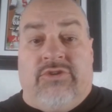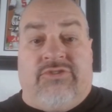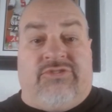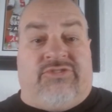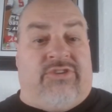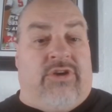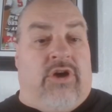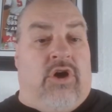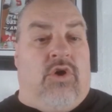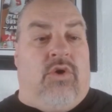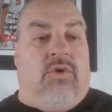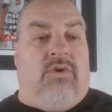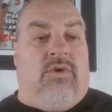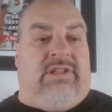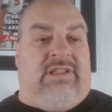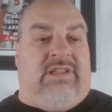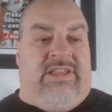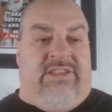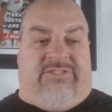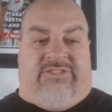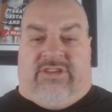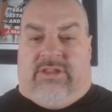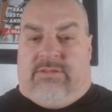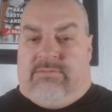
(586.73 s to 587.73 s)
So
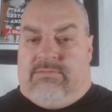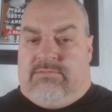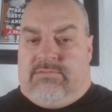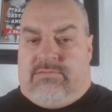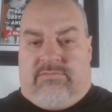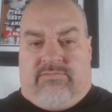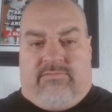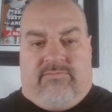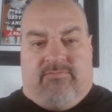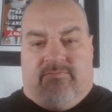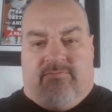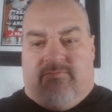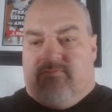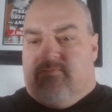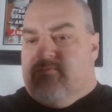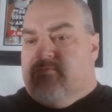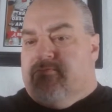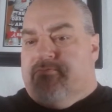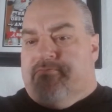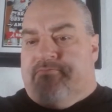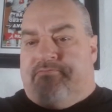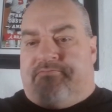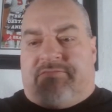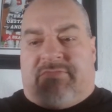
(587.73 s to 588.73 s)
listen,
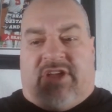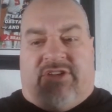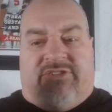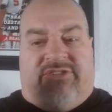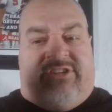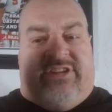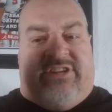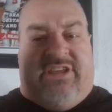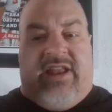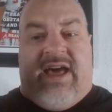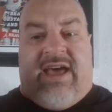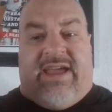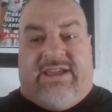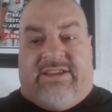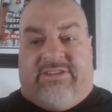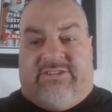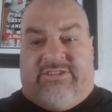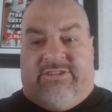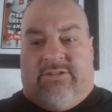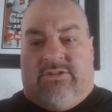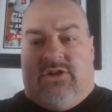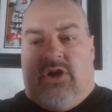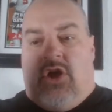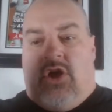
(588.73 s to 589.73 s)

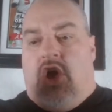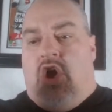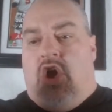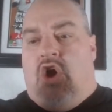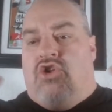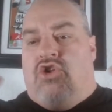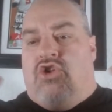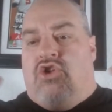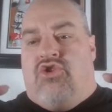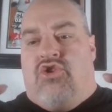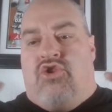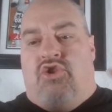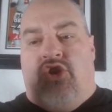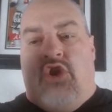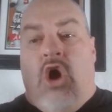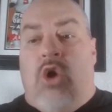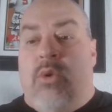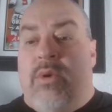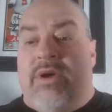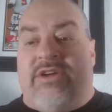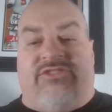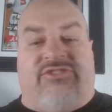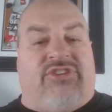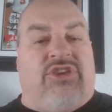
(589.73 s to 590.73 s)
tonight,
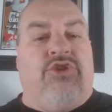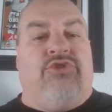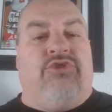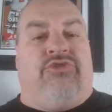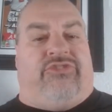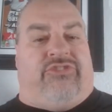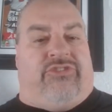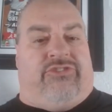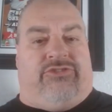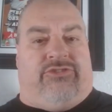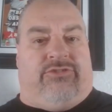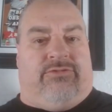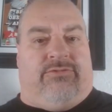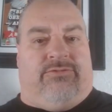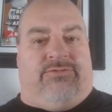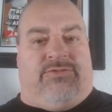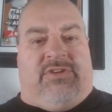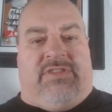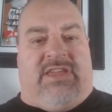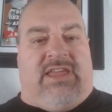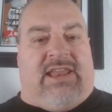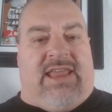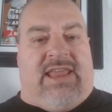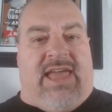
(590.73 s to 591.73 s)
no excuses
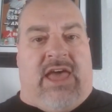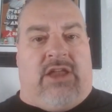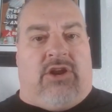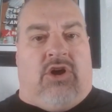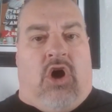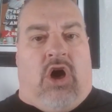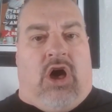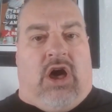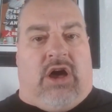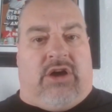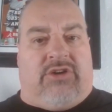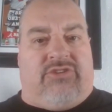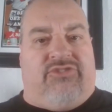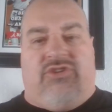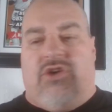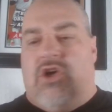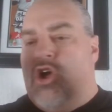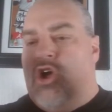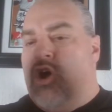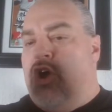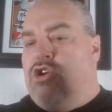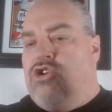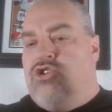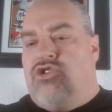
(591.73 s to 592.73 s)
for the Atlanta Hawks.
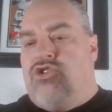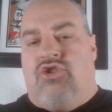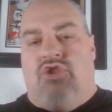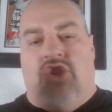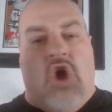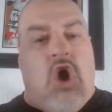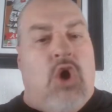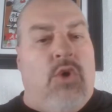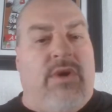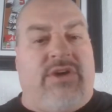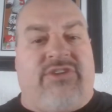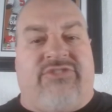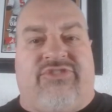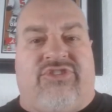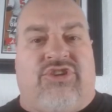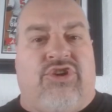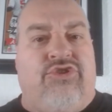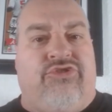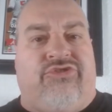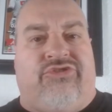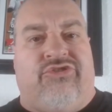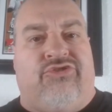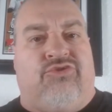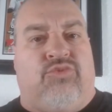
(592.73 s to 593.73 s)
No
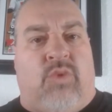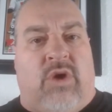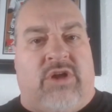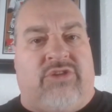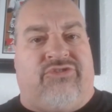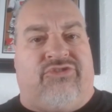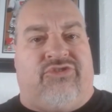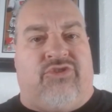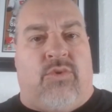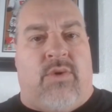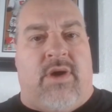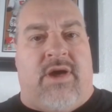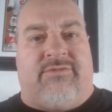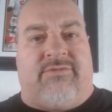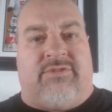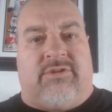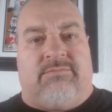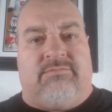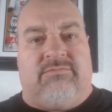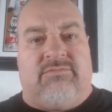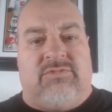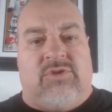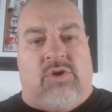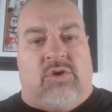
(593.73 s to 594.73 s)
excuses
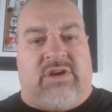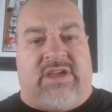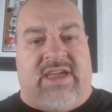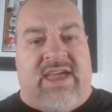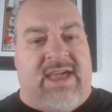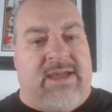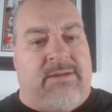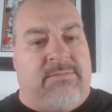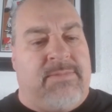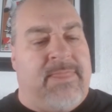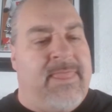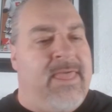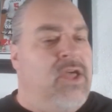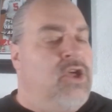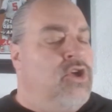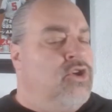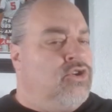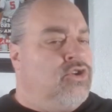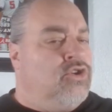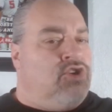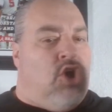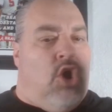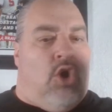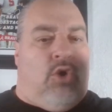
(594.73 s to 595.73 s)
whatsoever, okay?
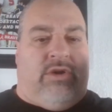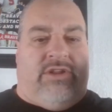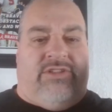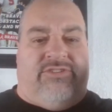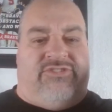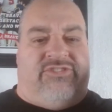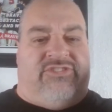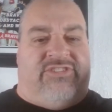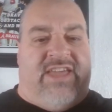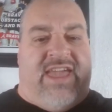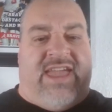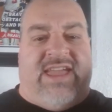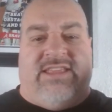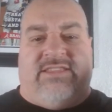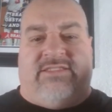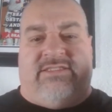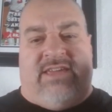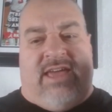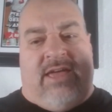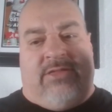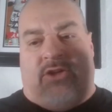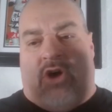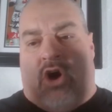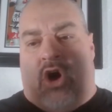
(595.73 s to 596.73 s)
Golden State
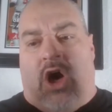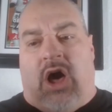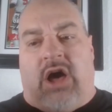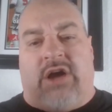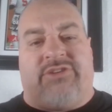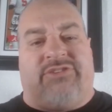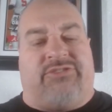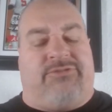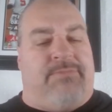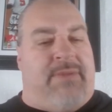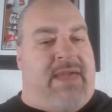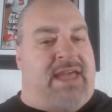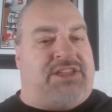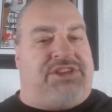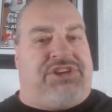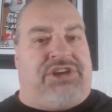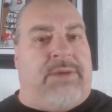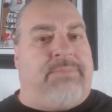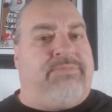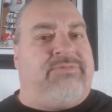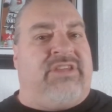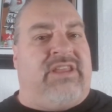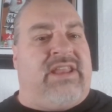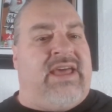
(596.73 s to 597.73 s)
and the Hawks match
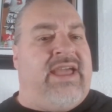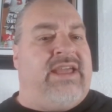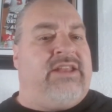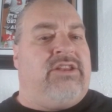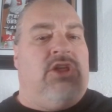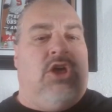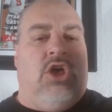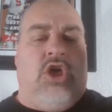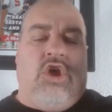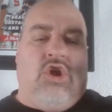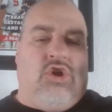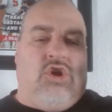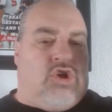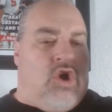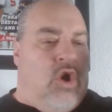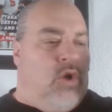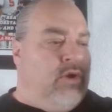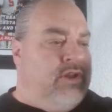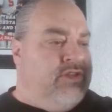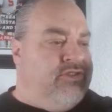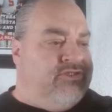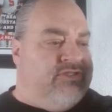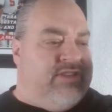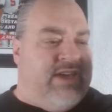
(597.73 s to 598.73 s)
up tonight.
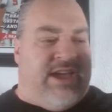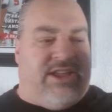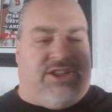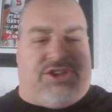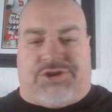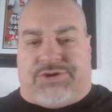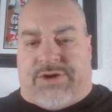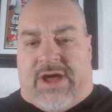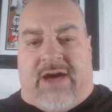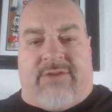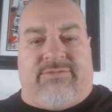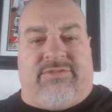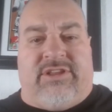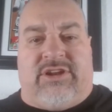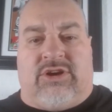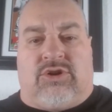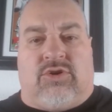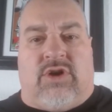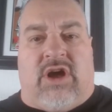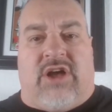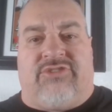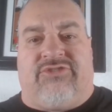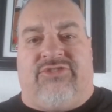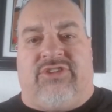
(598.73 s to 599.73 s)
Golden State traveling
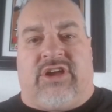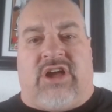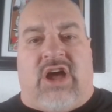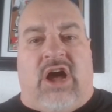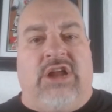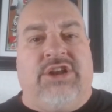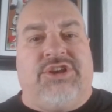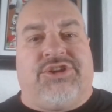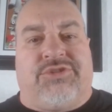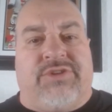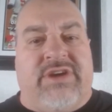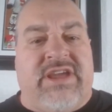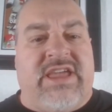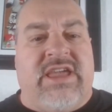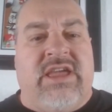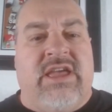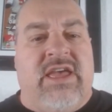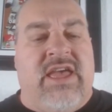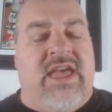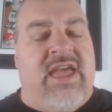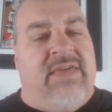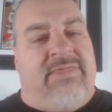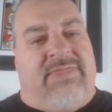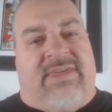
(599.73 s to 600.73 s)
across the country.
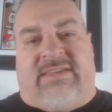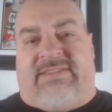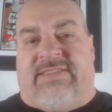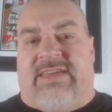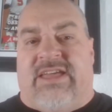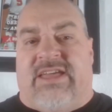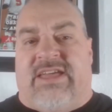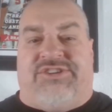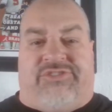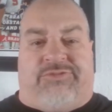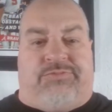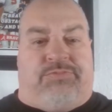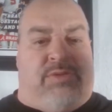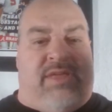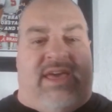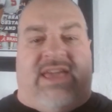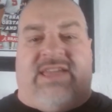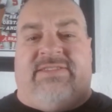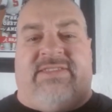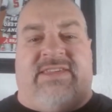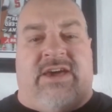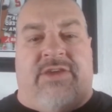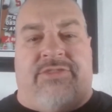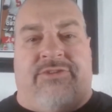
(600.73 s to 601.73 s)
I think they just
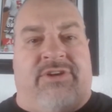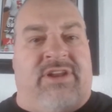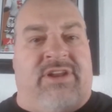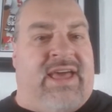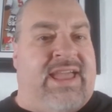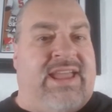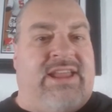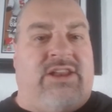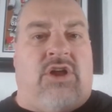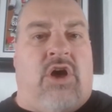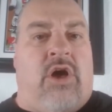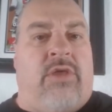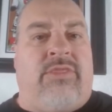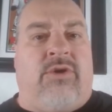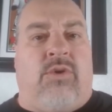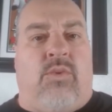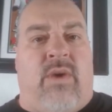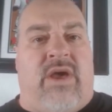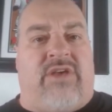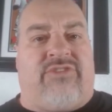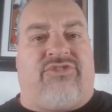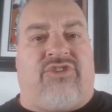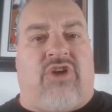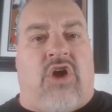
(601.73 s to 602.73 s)
played the other night on the
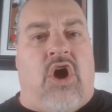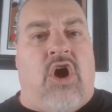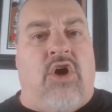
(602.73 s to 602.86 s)
West